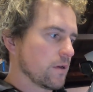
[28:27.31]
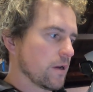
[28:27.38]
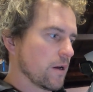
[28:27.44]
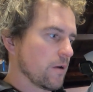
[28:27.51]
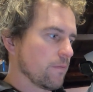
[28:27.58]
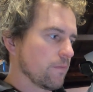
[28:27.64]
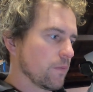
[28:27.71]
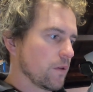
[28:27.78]

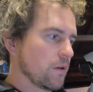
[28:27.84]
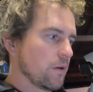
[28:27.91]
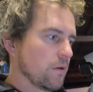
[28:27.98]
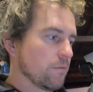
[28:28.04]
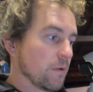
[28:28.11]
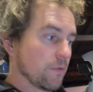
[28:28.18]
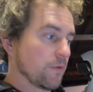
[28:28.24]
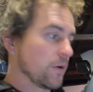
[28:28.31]
Um,
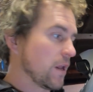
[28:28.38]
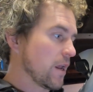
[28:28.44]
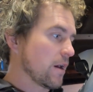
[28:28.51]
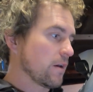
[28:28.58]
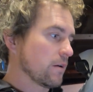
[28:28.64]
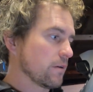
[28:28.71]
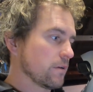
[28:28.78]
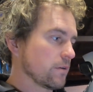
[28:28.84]
but for
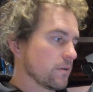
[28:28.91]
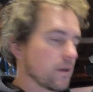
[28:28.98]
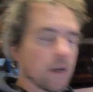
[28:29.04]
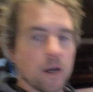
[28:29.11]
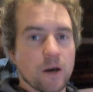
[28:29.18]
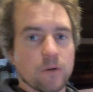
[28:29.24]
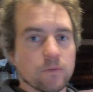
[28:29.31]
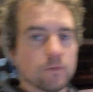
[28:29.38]
now,
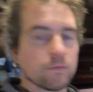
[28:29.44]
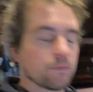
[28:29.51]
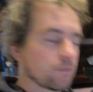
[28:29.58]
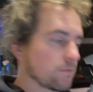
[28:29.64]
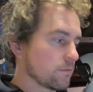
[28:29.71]
um,